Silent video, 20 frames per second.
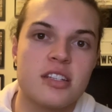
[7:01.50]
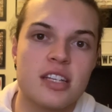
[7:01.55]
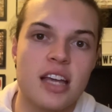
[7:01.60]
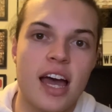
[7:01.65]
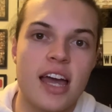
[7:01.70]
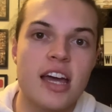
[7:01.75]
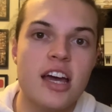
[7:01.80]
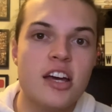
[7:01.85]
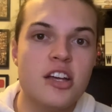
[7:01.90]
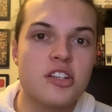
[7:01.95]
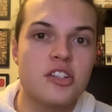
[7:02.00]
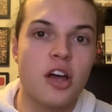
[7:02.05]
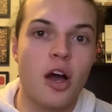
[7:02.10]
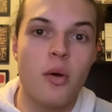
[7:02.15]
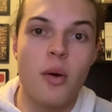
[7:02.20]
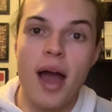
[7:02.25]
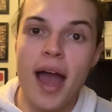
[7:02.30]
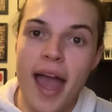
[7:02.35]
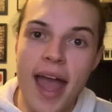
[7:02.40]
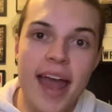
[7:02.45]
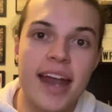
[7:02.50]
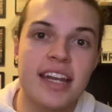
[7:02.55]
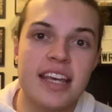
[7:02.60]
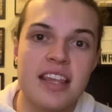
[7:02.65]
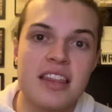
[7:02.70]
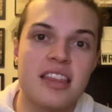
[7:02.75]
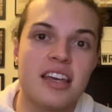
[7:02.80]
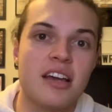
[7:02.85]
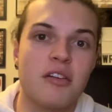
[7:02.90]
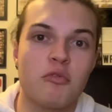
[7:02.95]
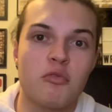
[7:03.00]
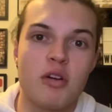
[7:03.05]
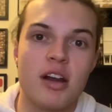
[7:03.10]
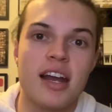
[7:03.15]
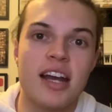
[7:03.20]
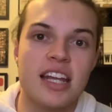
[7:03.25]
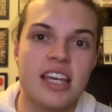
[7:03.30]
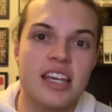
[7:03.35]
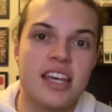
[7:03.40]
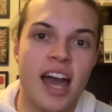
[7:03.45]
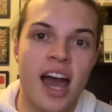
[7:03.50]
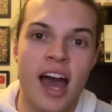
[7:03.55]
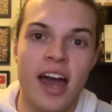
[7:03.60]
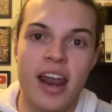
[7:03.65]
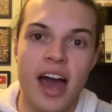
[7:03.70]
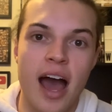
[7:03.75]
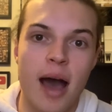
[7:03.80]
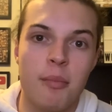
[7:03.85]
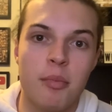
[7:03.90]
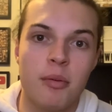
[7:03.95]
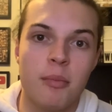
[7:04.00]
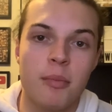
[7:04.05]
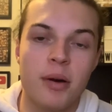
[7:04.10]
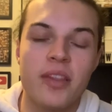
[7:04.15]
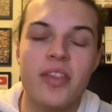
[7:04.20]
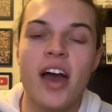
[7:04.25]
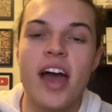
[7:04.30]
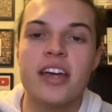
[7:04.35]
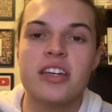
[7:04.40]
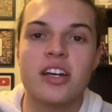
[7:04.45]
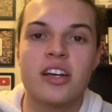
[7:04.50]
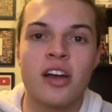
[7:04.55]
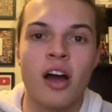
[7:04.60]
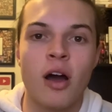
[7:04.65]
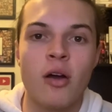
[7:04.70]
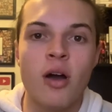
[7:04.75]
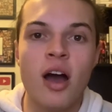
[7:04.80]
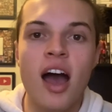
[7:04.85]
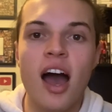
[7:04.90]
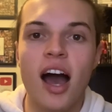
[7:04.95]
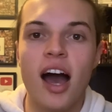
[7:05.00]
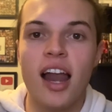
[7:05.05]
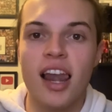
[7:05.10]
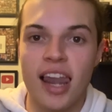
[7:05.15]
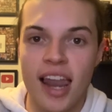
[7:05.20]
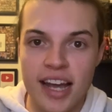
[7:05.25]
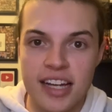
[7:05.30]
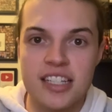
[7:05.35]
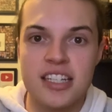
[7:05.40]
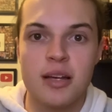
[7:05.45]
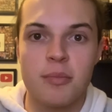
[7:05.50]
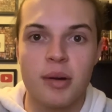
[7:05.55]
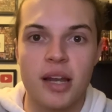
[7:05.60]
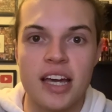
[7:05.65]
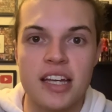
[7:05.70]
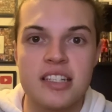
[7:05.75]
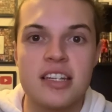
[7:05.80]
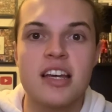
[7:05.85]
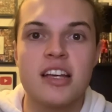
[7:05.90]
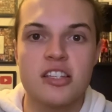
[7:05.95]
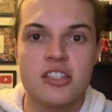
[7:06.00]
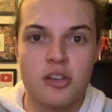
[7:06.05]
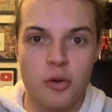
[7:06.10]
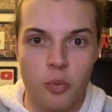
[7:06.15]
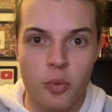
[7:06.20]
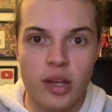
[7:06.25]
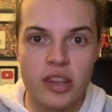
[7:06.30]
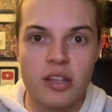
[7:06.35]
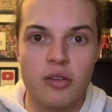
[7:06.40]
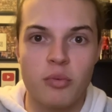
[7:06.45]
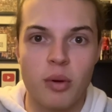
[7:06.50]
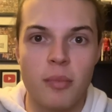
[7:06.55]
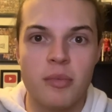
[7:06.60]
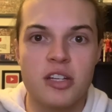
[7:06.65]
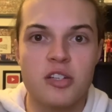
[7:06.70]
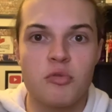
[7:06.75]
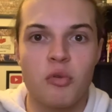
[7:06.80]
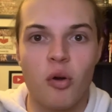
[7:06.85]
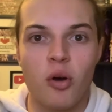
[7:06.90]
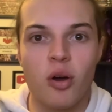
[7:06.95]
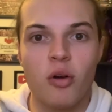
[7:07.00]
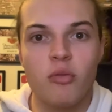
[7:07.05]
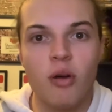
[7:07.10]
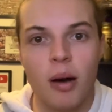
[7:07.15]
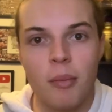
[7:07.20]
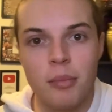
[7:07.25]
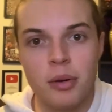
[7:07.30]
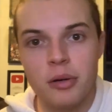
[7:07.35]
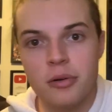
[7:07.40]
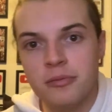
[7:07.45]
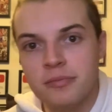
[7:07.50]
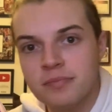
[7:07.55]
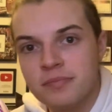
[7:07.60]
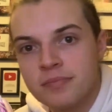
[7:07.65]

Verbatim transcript: say. So anything really can happen. But there you go. Alexa Bliss to win the Women's Royal Rumble.